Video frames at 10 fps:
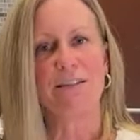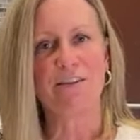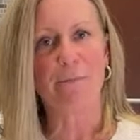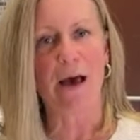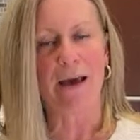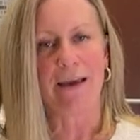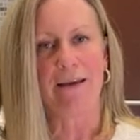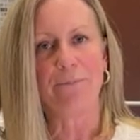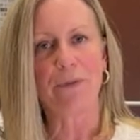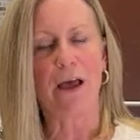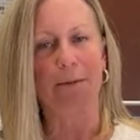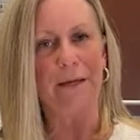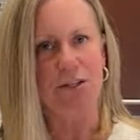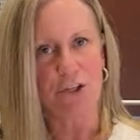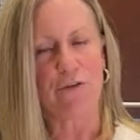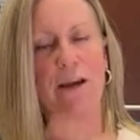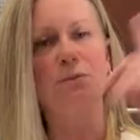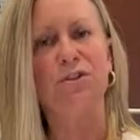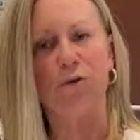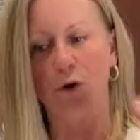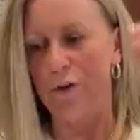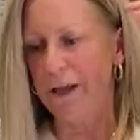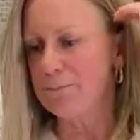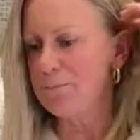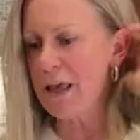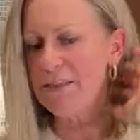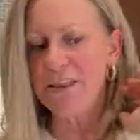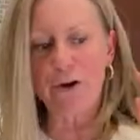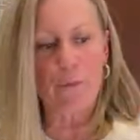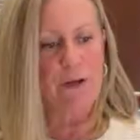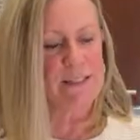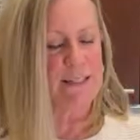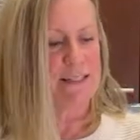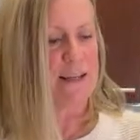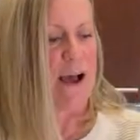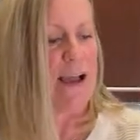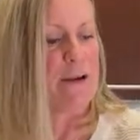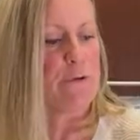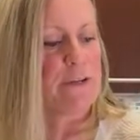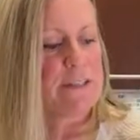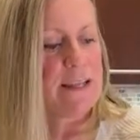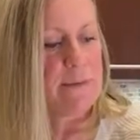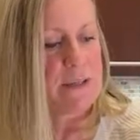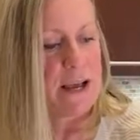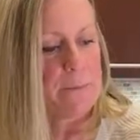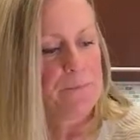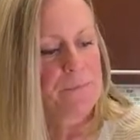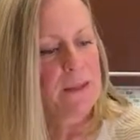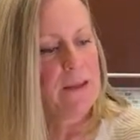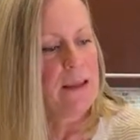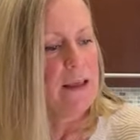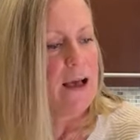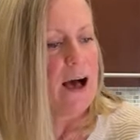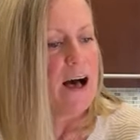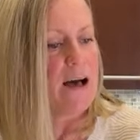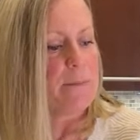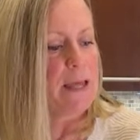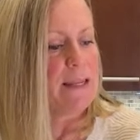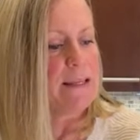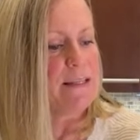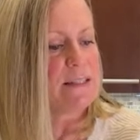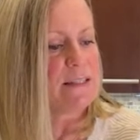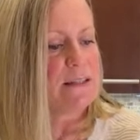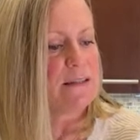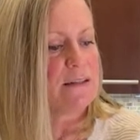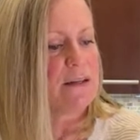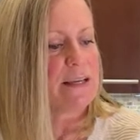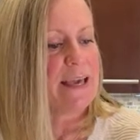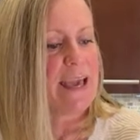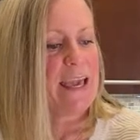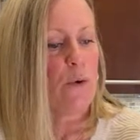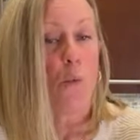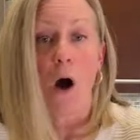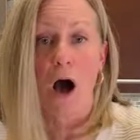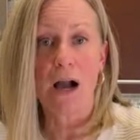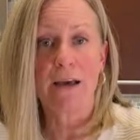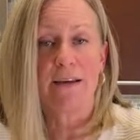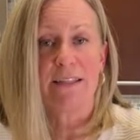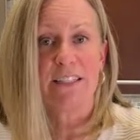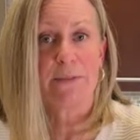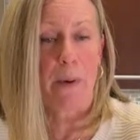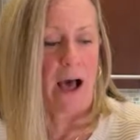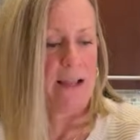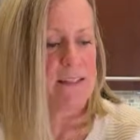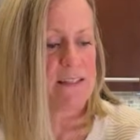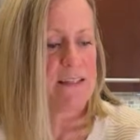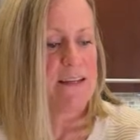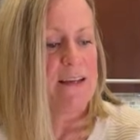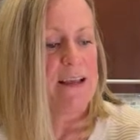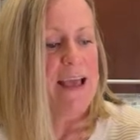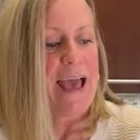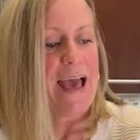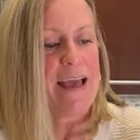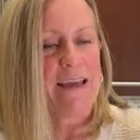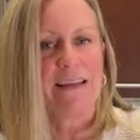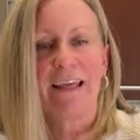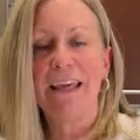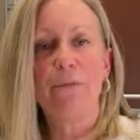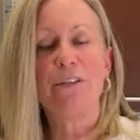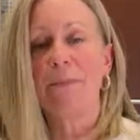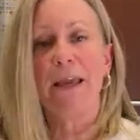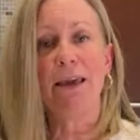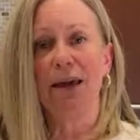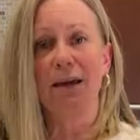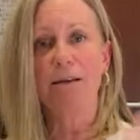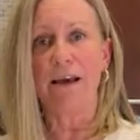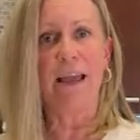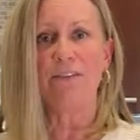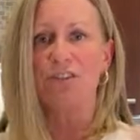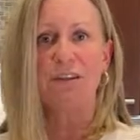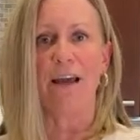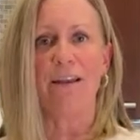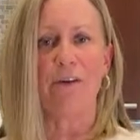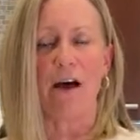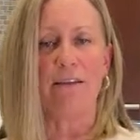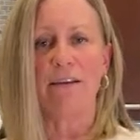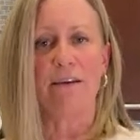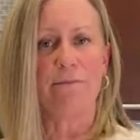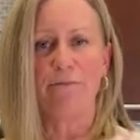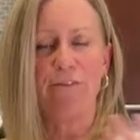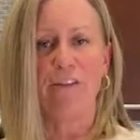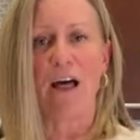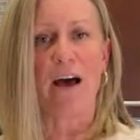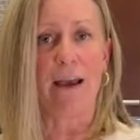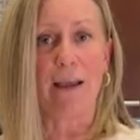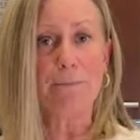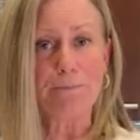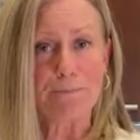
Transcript: of my Instagram scrolling, and there was this guy, I wrote his name down, and he's K-Walk Spots. And he was making, again, just kind of on the fly,